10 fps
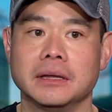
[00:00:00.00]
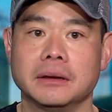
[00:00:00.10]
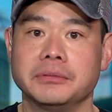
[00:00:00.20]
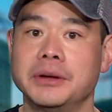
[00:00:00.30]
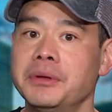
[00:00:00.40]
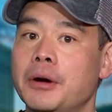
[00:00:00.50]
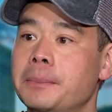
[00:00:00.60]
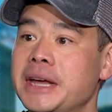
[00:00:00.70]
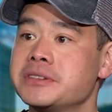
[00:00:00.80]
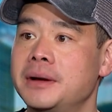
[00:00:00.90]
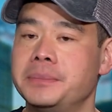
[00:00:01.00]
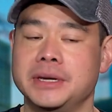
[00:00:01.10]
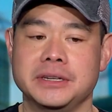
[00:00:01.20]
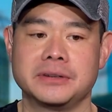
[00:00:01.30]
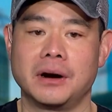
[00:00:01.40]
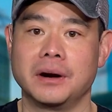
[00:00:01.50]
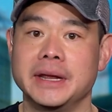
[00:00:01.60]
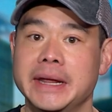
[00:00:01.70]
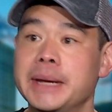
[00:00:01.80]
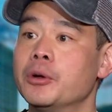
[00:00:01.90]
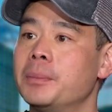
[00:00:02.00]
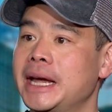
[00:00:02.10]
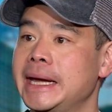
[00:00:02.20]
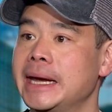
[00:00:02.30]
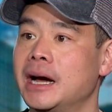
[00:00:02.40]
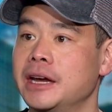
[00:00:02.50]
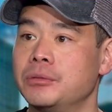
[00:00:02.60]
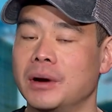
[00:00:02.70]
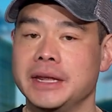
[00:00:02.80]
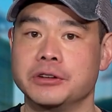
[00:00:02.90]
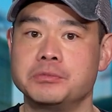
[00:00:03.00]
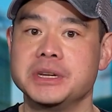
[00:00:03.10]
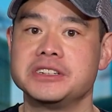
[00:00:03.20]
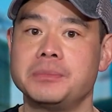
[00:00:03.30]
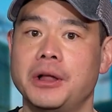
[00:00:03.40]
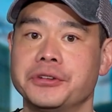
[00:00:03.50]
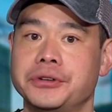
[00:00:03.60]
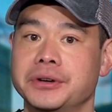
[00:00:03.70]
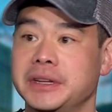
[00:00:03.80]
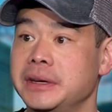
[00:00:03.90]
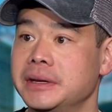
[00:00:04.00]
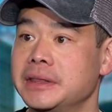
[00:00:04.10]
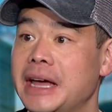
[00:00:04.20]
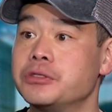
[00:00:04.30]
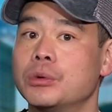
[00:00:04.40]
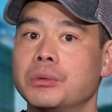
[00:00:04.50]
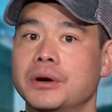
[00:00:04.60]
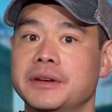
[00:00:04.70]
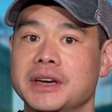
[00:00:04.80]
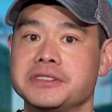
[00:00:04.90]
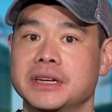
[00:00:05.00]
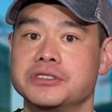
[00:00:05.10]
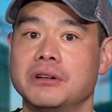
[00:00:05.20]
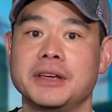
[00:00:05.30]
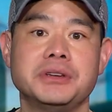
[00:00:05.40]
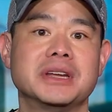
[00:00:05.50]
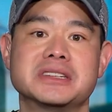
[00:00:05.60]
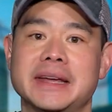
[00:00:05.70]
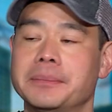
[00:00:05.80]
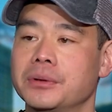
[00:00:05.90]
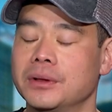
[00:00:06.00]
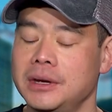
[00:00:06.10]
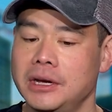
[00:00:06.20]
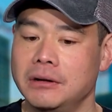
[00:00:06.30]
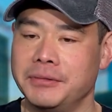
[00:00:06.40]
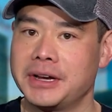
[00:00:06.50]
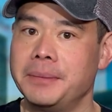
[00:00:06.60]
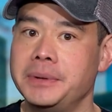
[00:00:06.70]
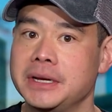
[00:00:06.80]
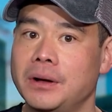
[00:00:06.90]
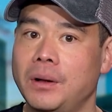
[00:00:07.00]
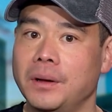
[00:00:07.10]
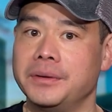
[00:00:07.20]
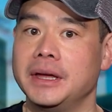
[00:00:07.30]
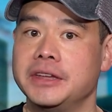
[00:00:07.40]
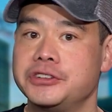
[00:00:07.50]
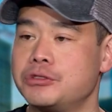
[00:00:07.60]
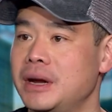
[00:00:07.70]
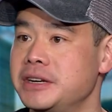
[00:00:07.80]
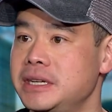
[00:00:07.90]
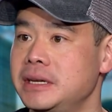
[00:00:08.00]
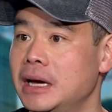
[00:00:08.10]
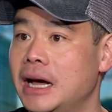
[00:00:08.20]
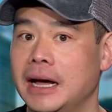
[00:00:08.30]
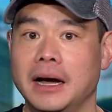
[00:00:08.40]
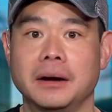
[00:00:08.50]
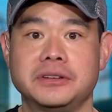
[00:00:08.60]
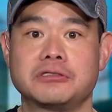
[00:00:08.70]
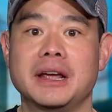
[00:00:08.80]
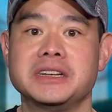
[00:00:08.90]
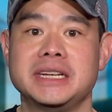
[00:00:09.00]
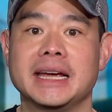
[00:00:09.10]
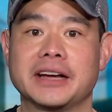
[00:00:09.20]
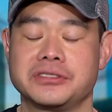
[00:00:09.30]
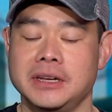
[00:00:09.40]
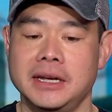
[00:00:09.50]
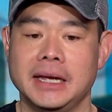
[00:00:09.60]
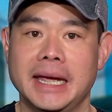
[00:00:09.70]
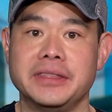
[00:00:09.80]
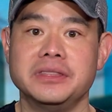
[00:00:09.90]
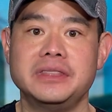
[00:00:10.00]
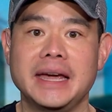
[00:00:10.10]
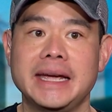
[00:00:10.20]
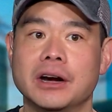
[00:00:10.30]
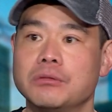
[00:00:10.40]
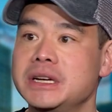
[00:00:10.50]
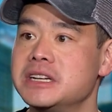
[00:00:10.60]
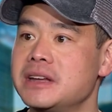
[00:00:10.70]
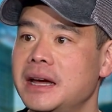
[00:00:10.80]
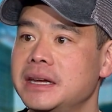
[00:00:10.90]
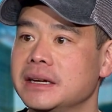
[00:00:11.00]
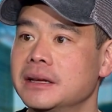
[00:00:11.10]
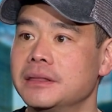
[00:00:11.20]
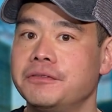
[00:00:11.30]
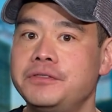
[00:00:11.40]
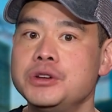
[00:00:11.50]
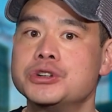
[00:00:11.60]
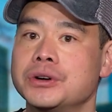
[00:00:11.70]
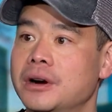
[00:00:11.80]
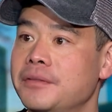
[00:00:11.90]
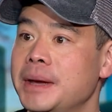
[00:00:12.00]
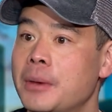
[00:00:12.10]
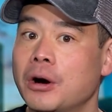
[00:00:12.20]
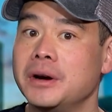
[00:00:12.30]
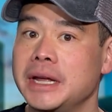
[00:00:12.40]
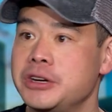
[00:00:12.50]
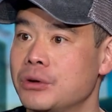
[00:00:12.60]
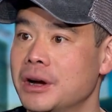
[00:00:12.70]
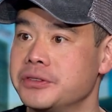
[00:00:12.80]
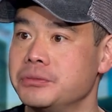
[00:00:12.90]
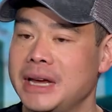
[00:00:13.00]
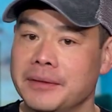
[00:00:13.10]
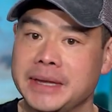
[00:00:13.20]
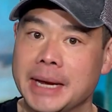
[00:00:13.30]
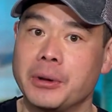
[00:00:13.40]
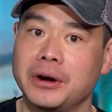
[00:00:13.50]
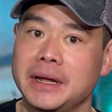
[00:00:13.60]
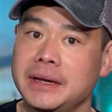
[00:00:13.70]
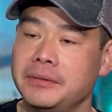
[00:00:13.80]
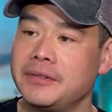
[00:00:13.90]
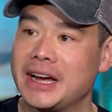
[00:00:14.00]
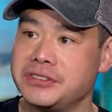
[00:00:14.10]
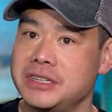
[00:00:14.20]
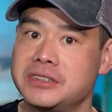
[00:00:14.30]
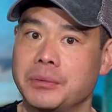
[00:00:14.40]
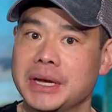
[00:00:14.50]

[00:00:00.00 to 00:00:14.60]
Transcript: some of our best companies are enabled by AI, right? There's business model certainty. That's where we're investing. So I'll give you an example. We have a company called Strand, uh, Strand TX, and they are redesigning the future of mRNA drugs. We have the mRNA vaccines that we